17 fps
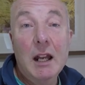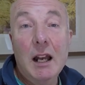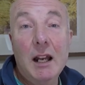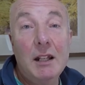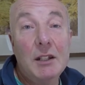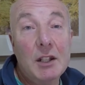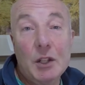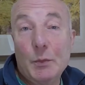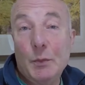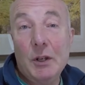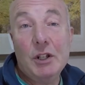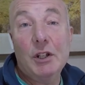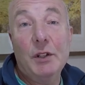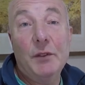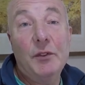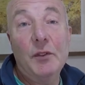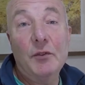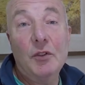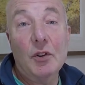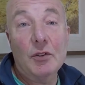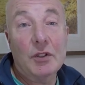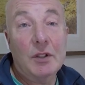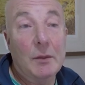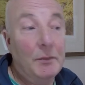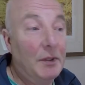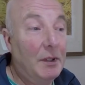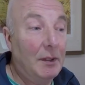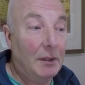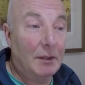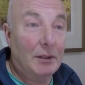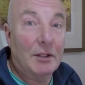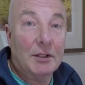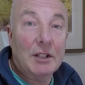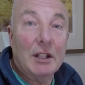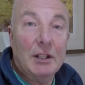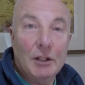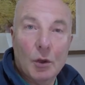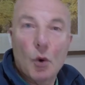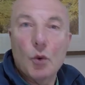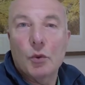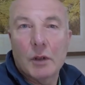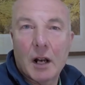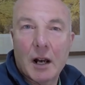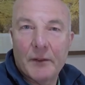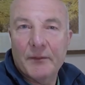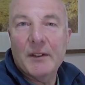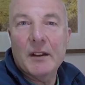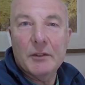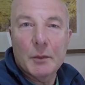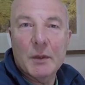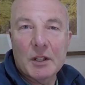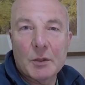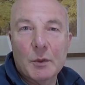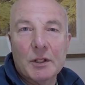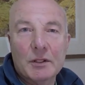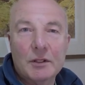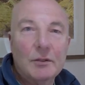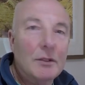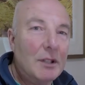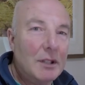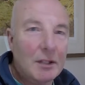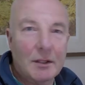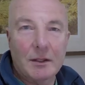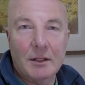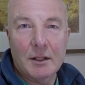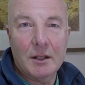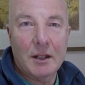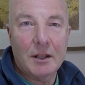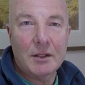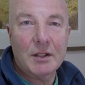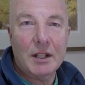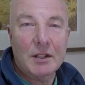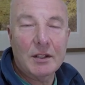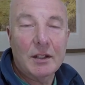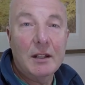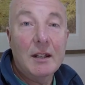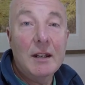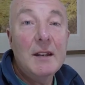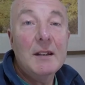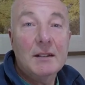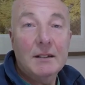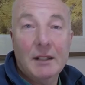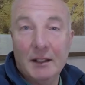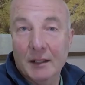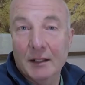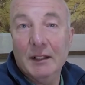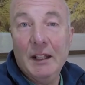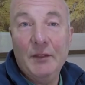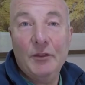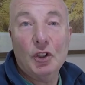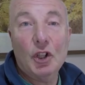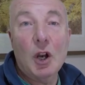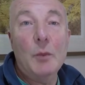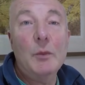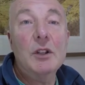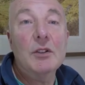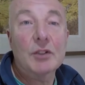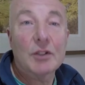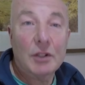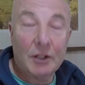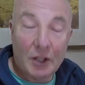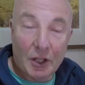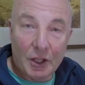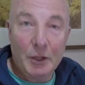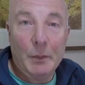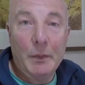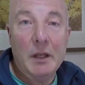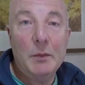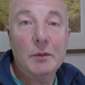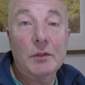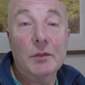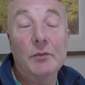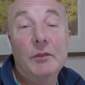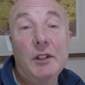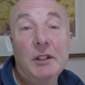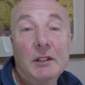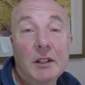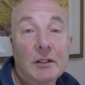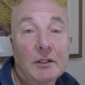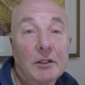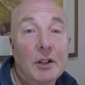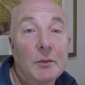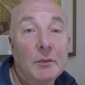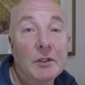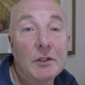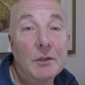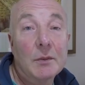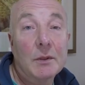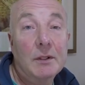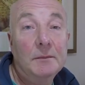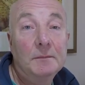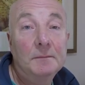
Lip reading: And especially if you've got something to say, oh, I found the best way to do it is this, then leave the comment so that other people can read that comment as well.